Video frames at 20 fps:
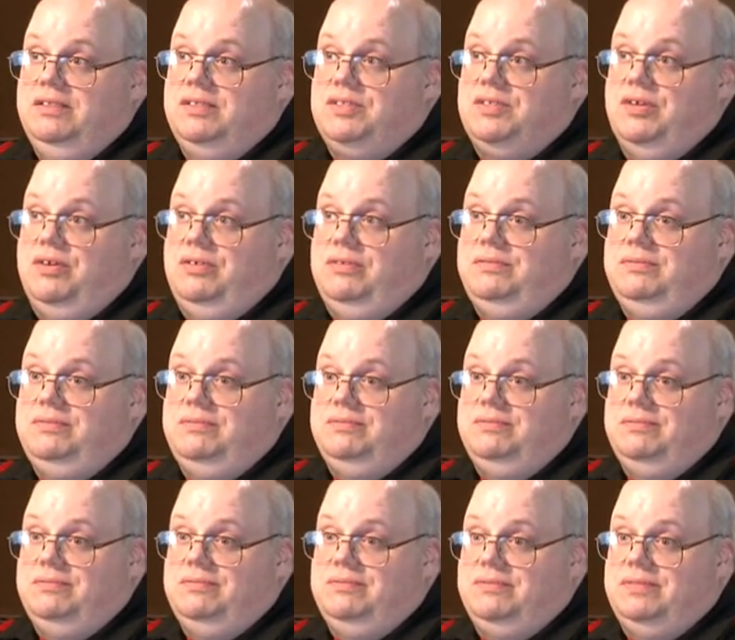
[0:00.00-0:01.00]
So,
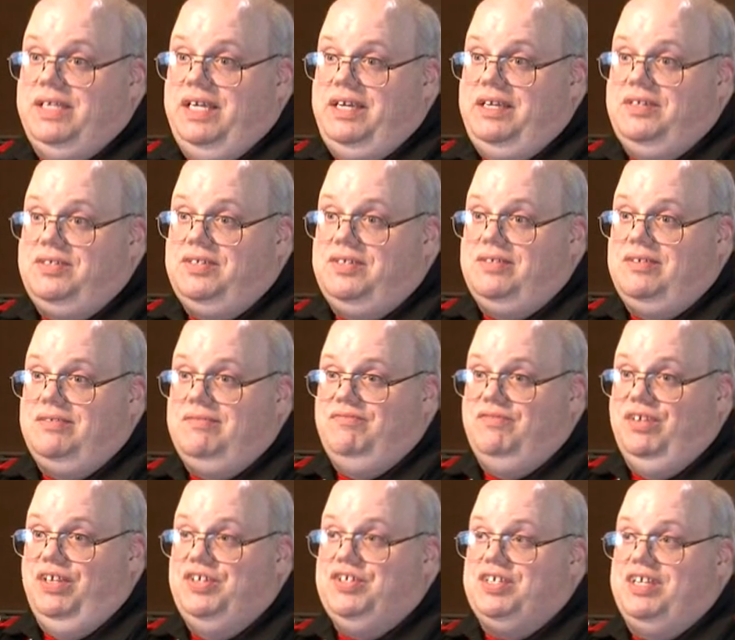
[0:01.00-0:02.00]
thanks
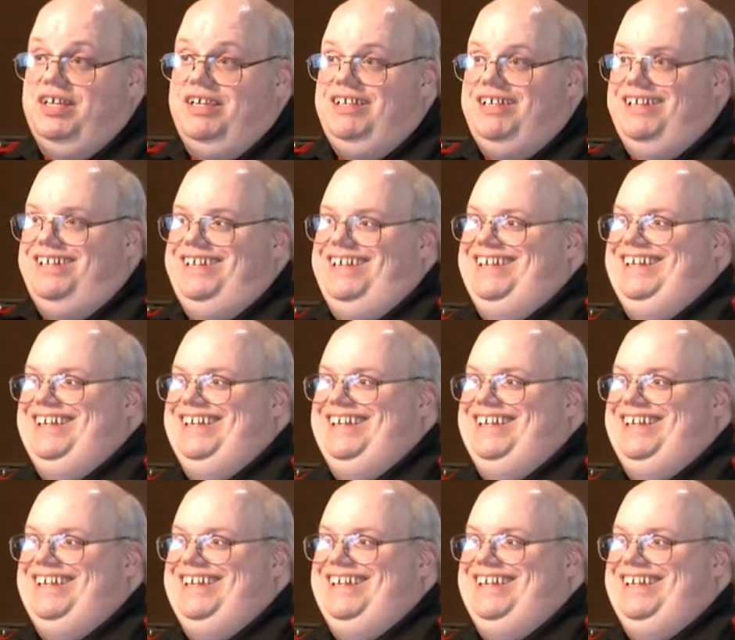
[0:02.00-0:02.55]
for listening.